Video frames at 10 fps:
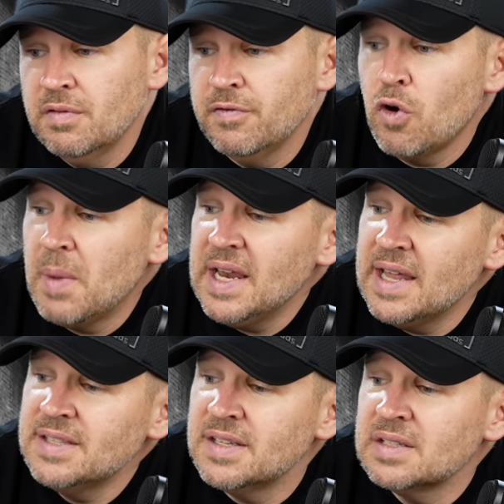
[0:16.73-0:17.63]
For my
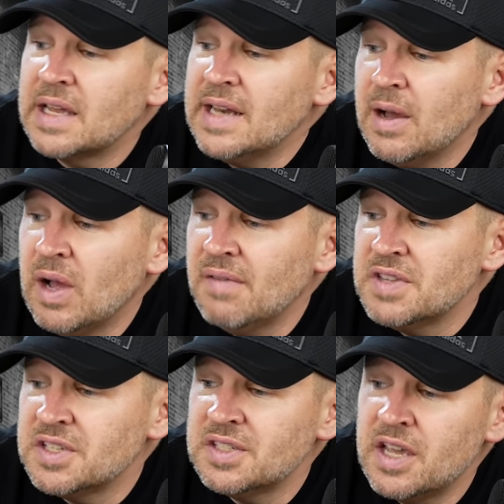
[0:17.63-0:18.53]
lenses, I now have
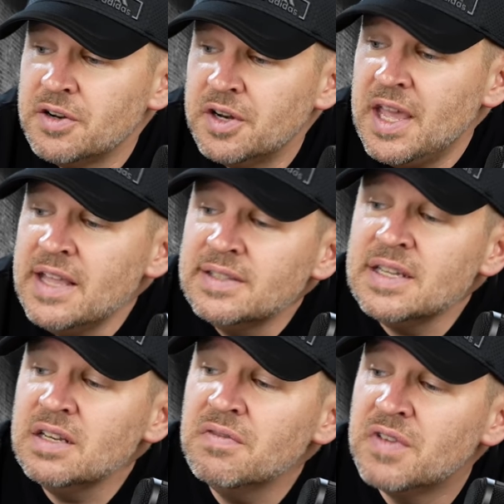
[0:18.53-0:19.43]
the standard
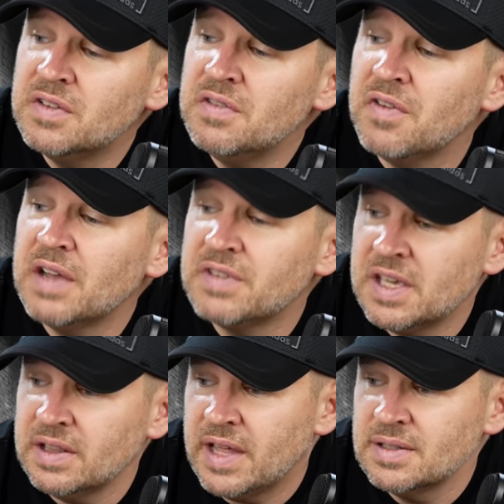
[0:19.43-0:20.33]
18 to 55
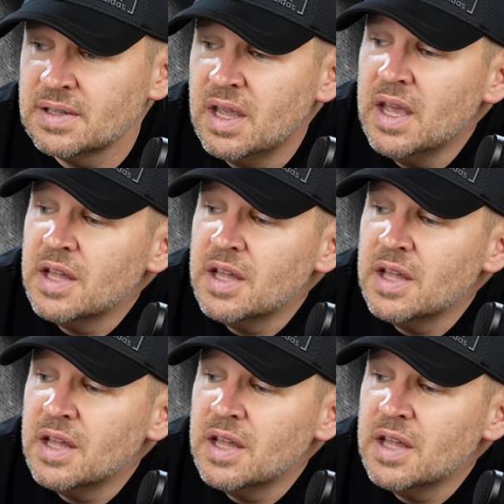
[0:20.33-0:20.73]
kit lens,